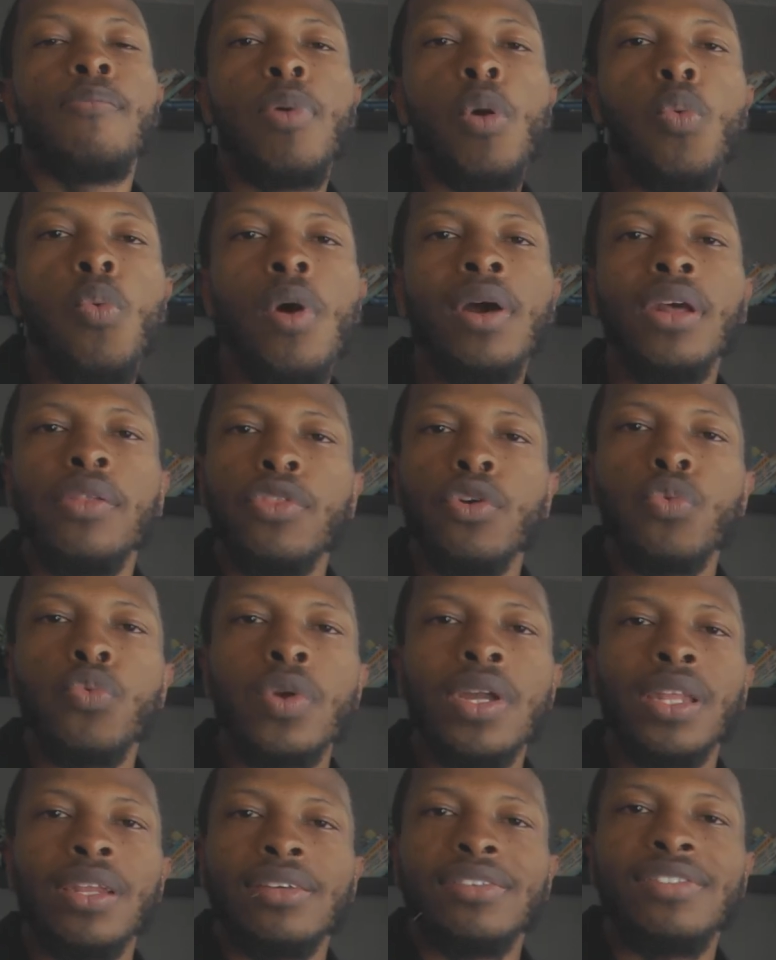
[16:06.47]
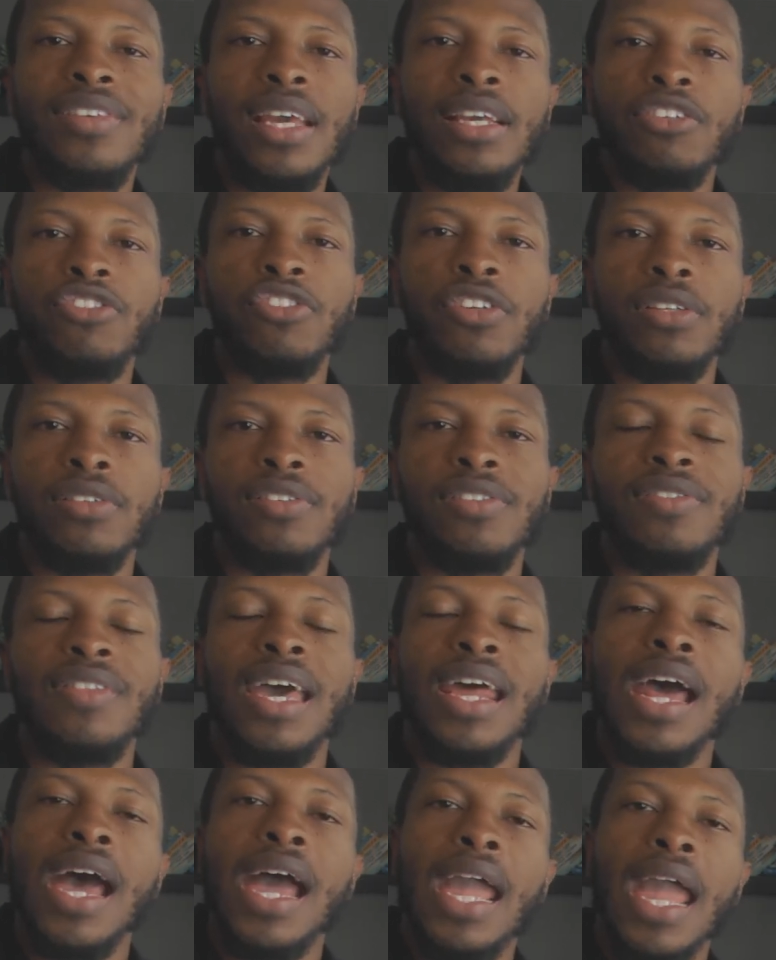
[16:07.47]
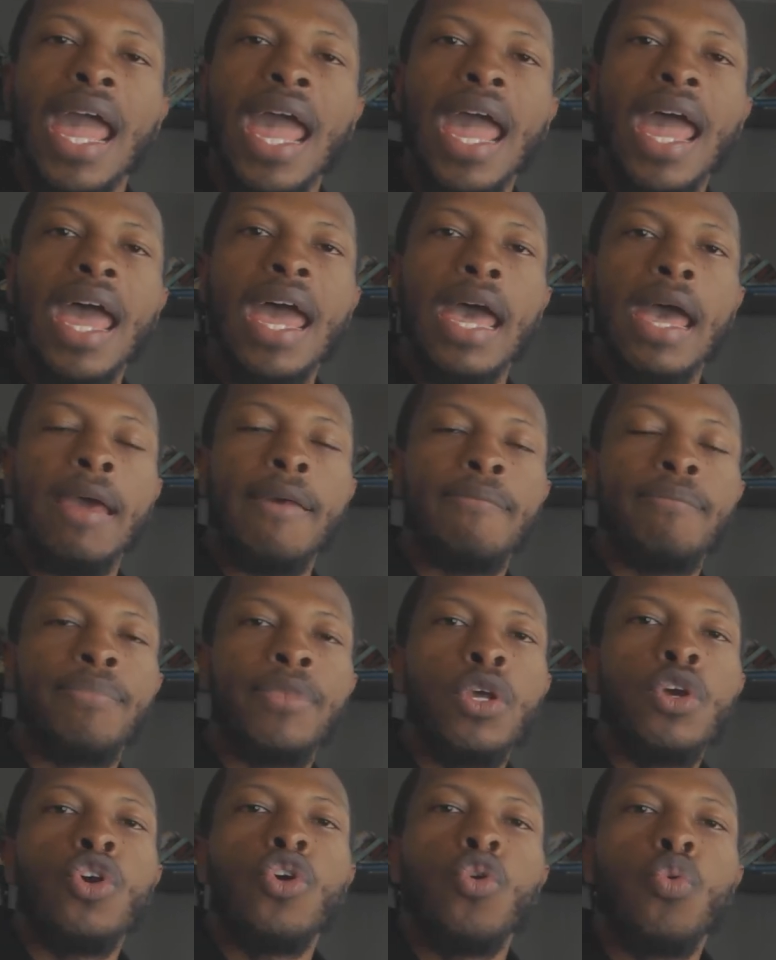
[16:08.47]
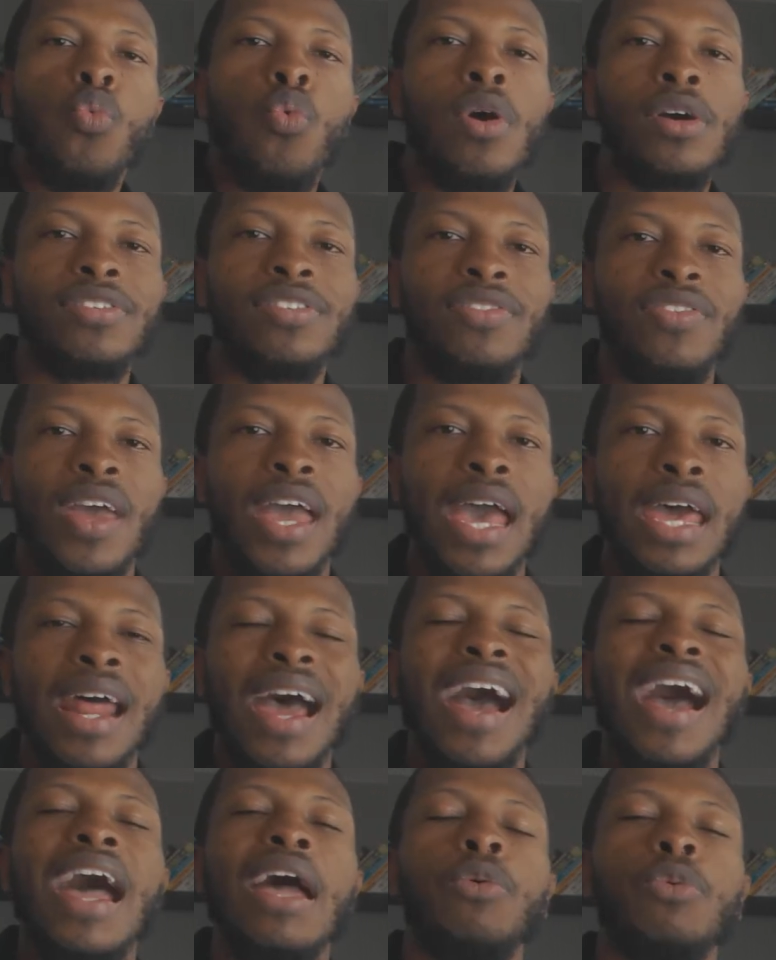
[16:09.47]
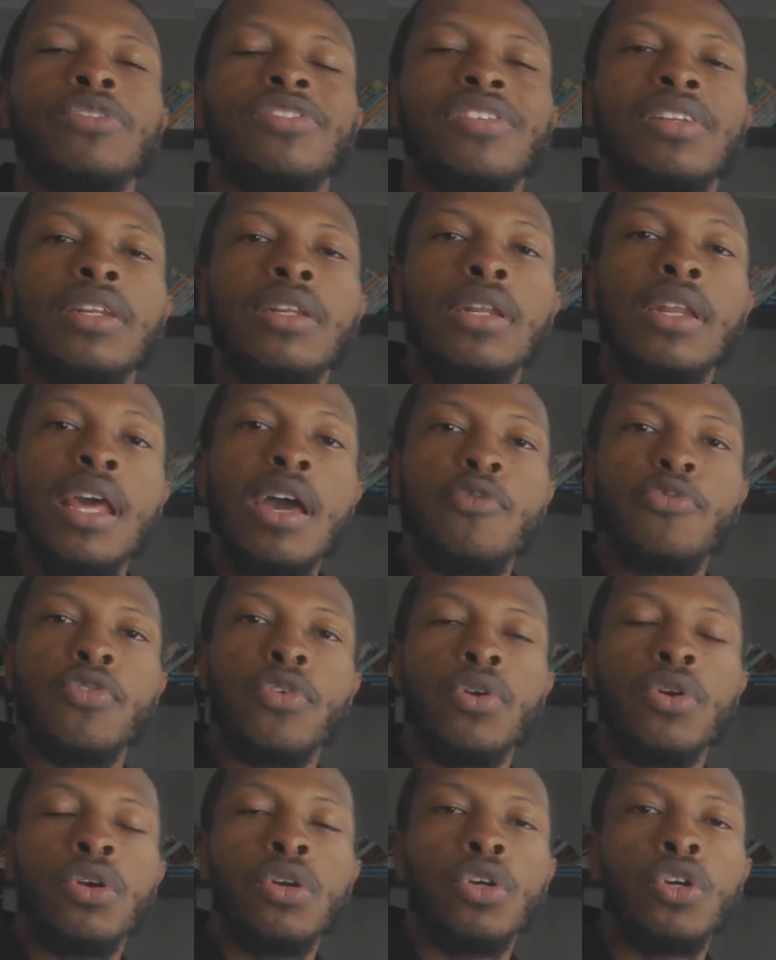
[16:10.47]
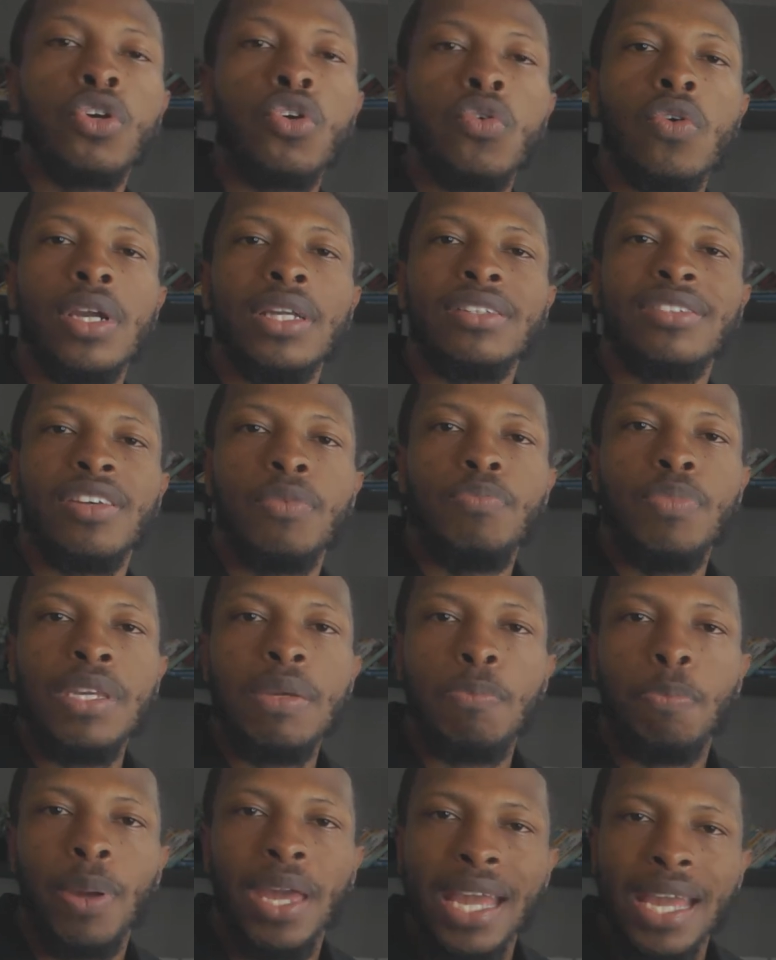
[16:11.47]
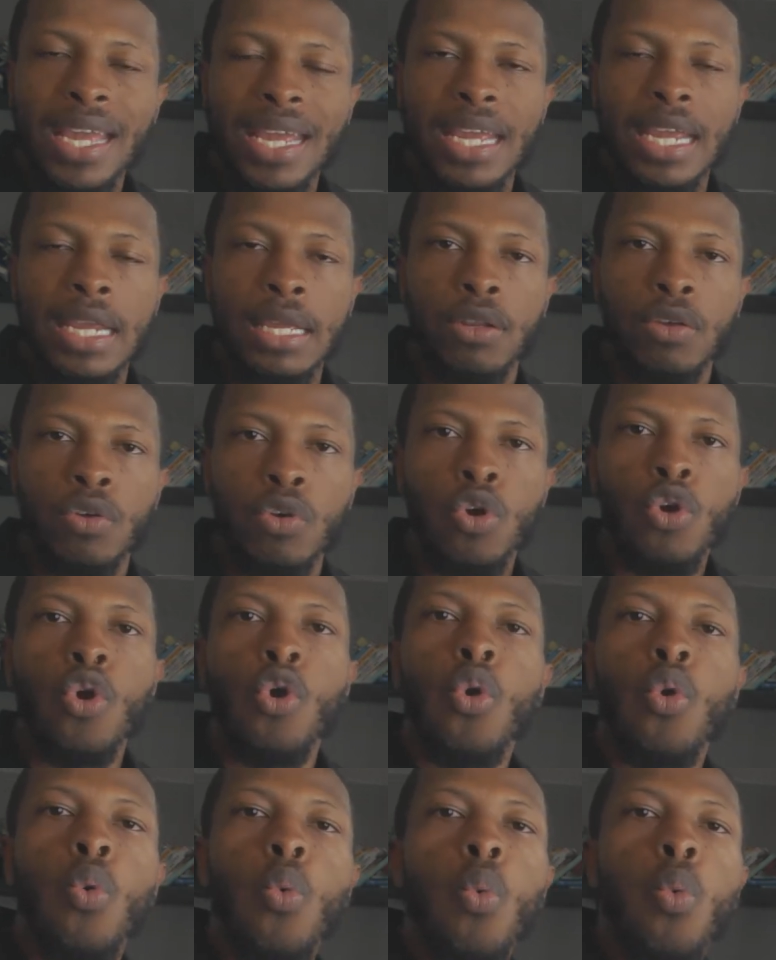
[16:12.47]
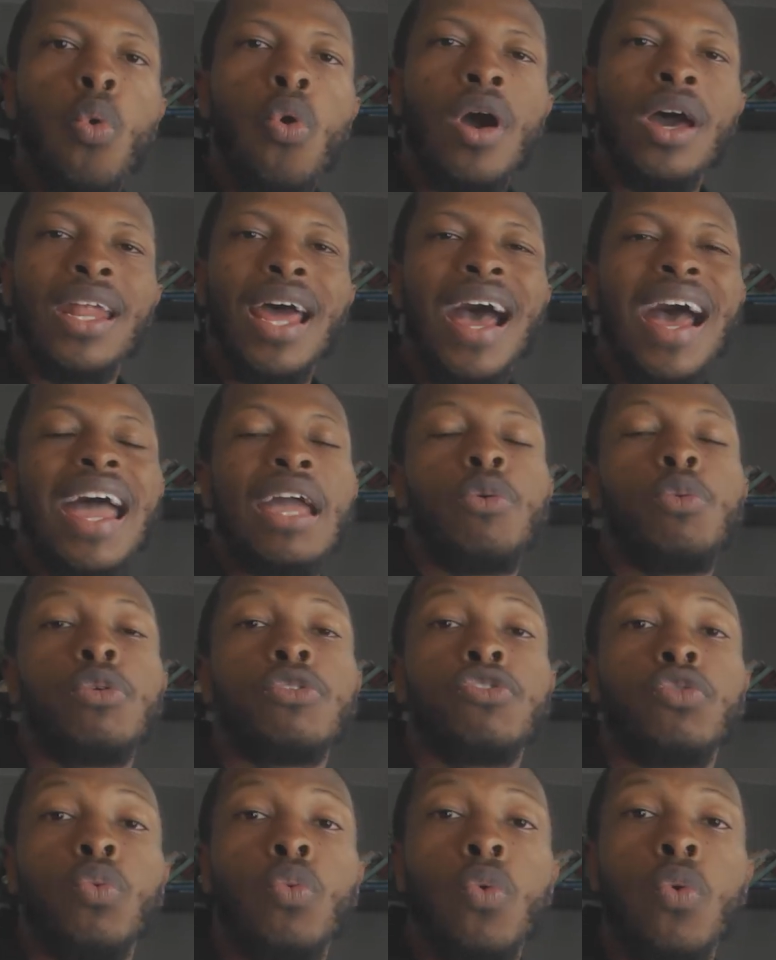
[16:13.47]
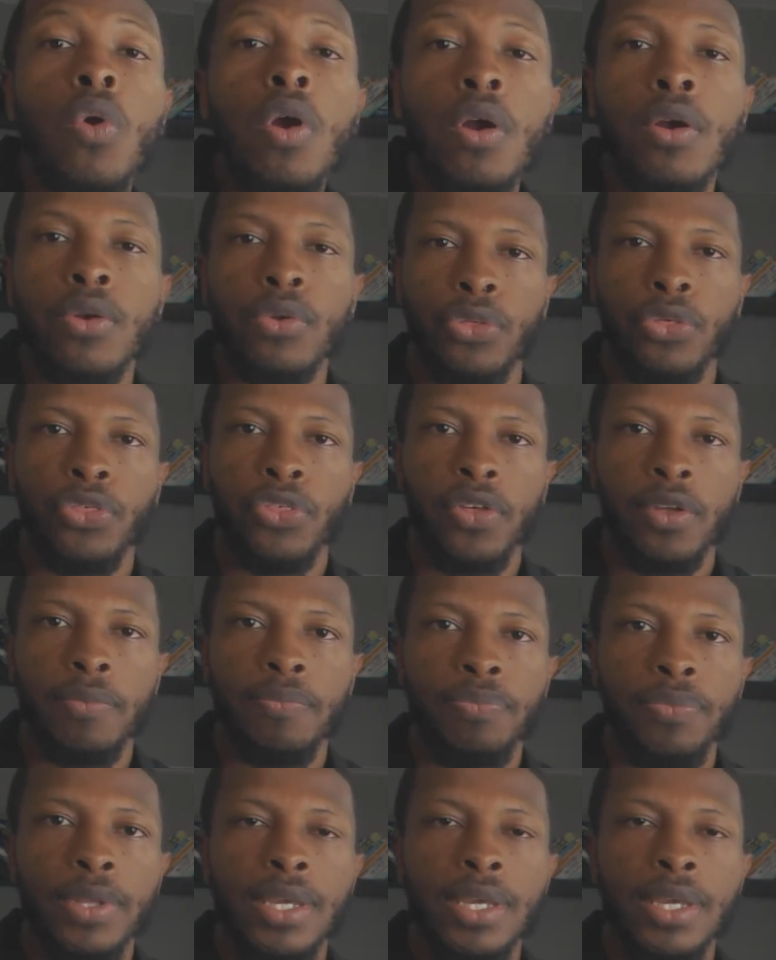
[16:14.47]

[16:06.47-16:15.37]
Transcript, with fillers: But one of the realizations that I had was that I was never going to be paid what I was worth